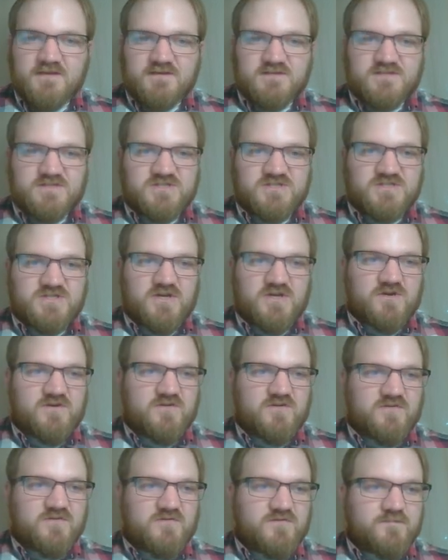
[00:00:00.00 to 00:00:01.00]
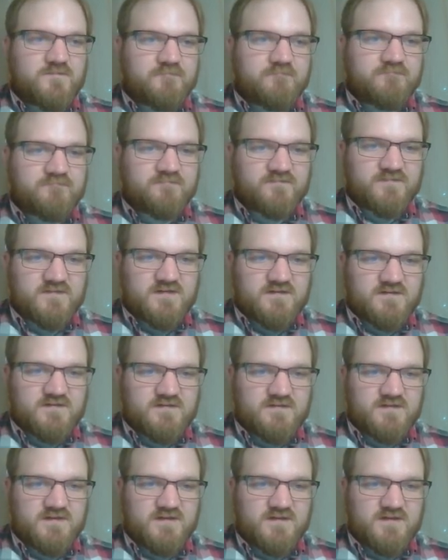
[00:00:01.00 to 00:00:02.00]
So
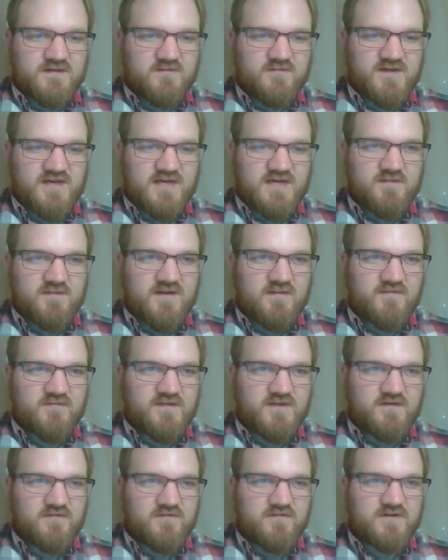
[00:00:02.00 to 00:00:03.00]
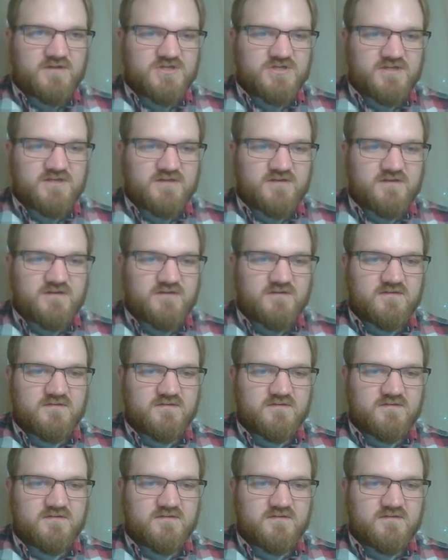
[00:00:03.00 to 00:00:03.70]
here we come up from the origin